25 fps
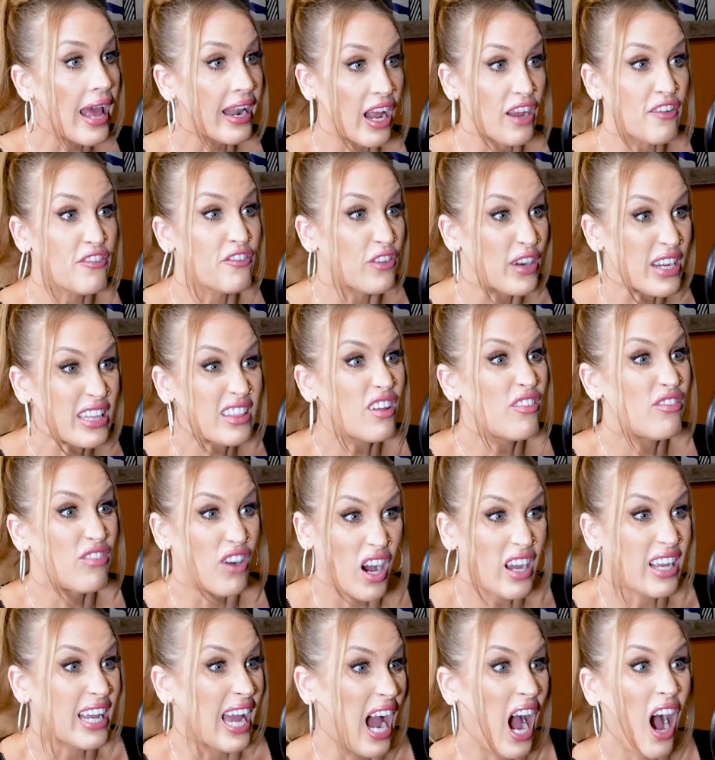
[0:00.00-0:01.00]
And I freaked the
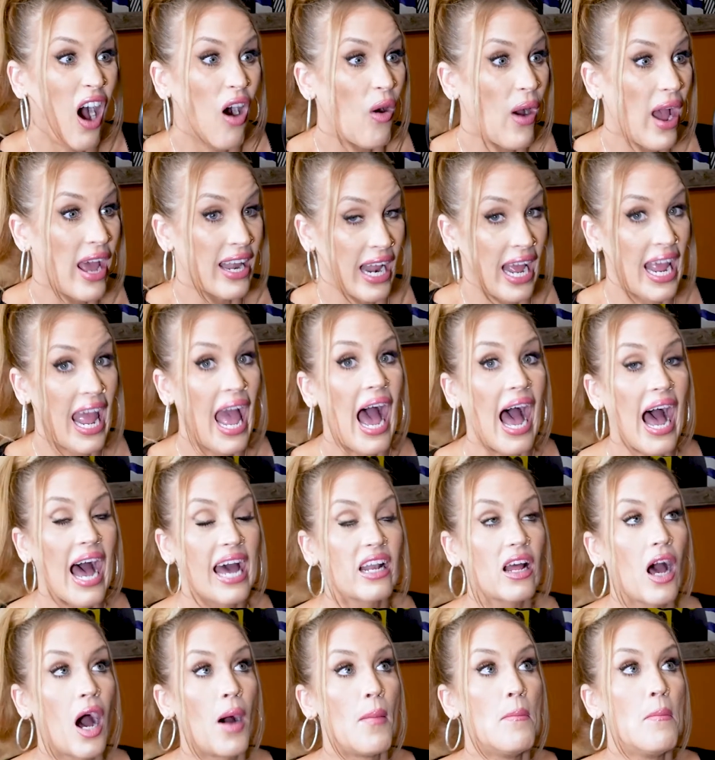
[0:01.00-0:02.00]
fuck out. And I
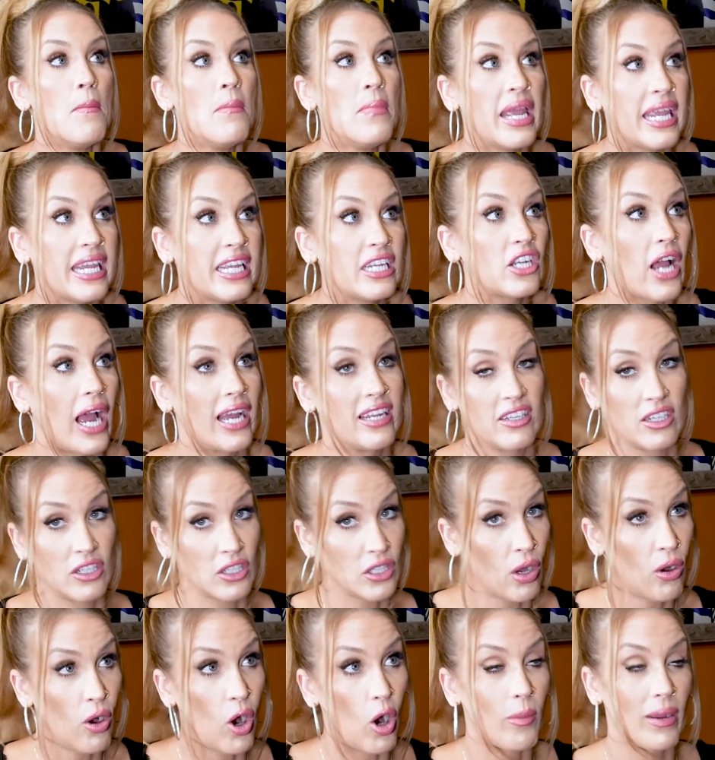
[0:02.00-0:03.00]
had I didn't
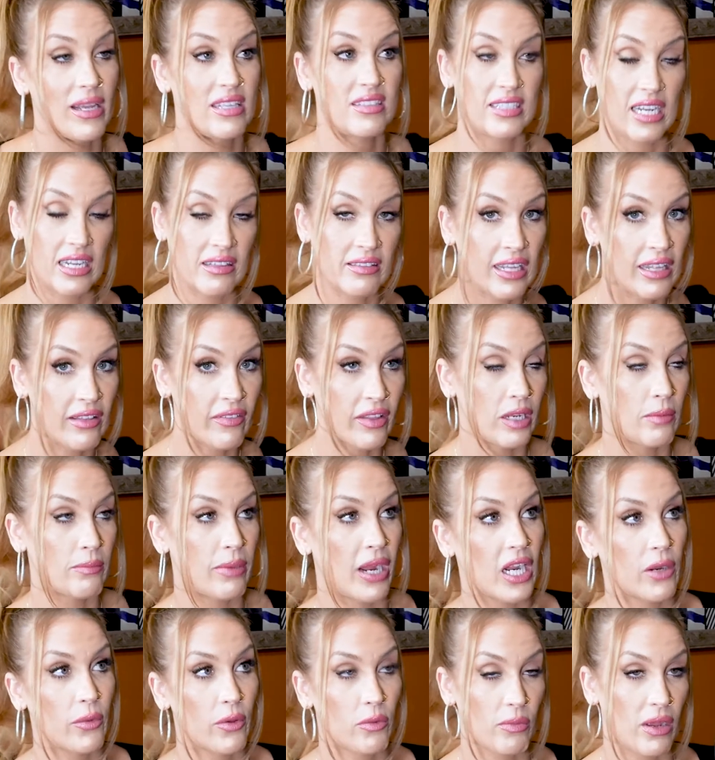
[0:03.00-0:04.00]
go home. I stayed in the Inland
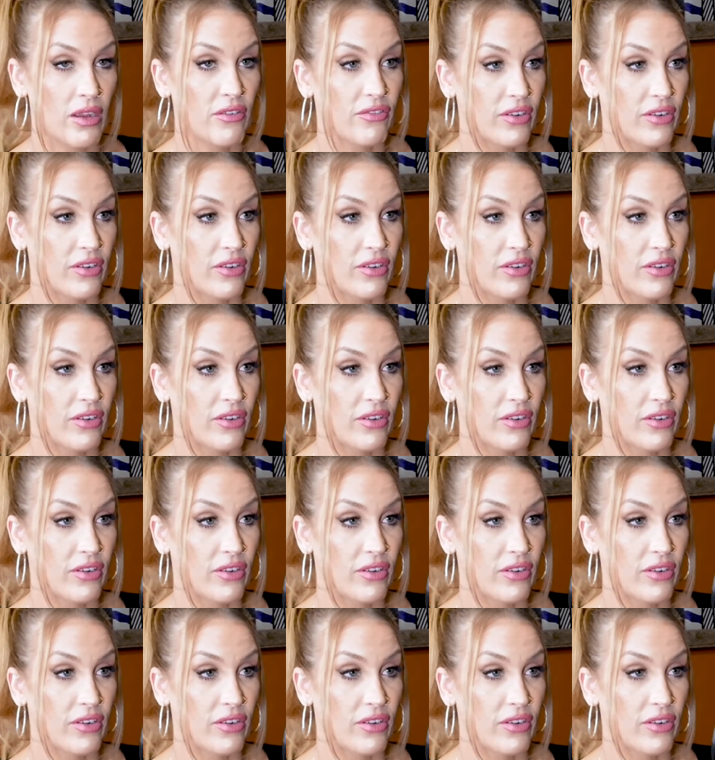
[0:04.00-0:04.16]
Empire with my